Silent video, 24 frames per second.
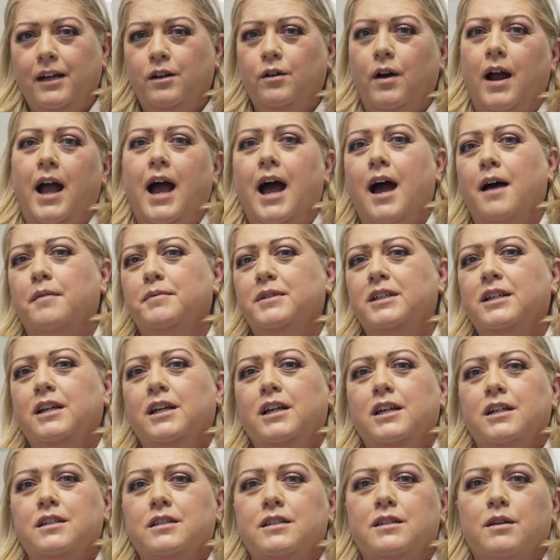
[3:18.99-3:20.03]
grabbed
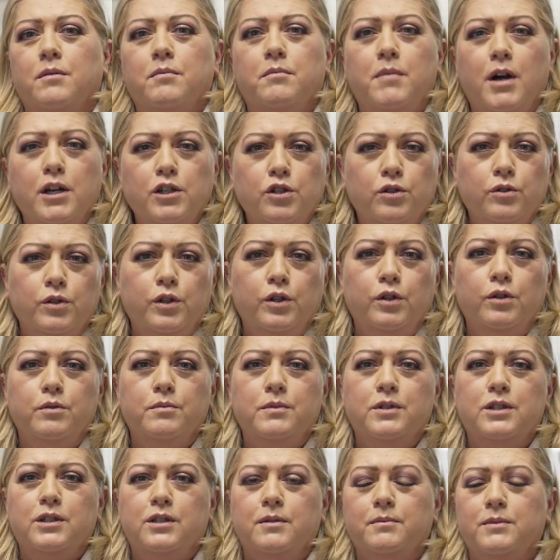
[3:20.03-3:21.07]
some
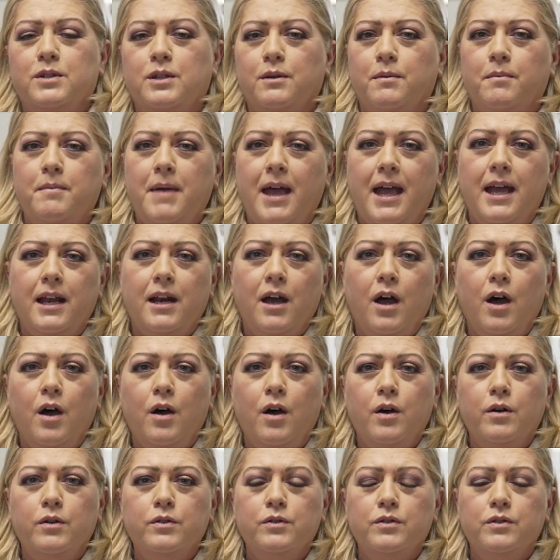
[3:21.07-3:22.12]
mushrooms, some
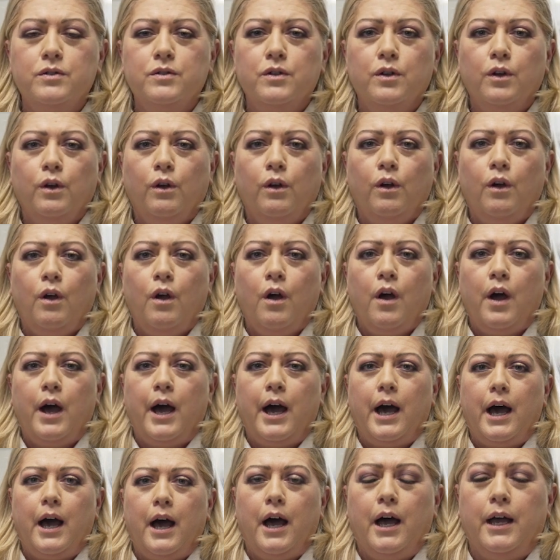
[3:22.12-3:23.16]
tomatoes.
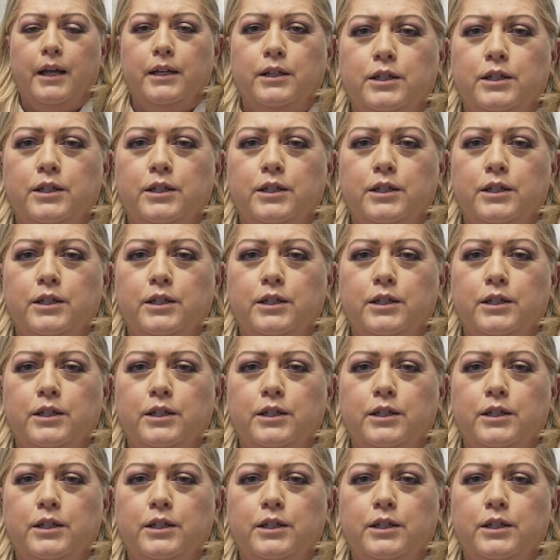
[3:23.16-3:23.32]
I